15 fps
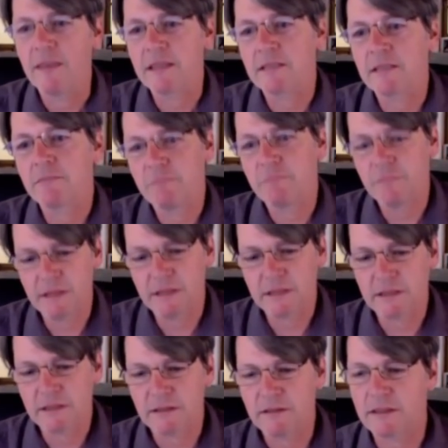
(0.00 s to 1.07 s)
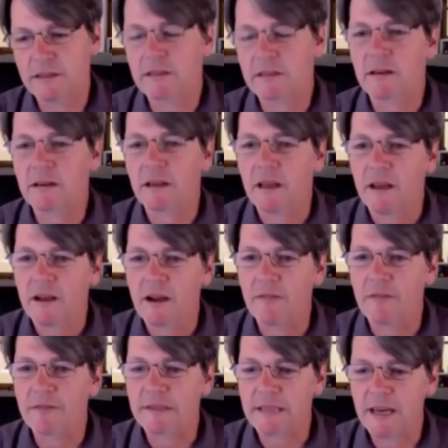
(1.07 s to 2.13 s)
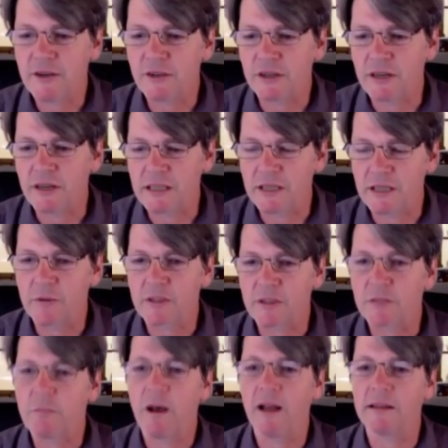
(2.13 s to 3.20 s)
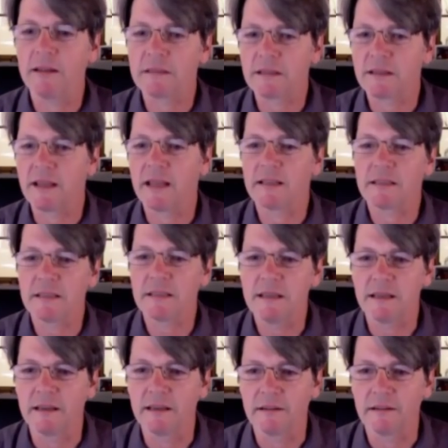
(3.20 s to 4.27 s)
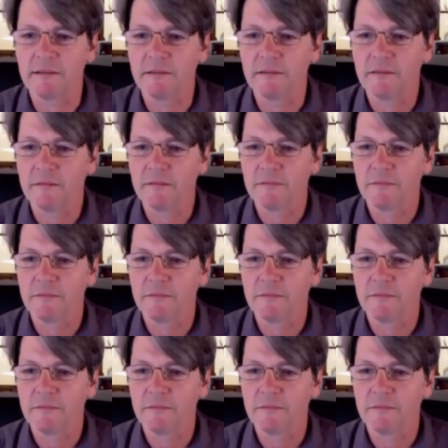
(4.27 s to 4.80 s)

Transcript: And this conversation is a response to that seeking.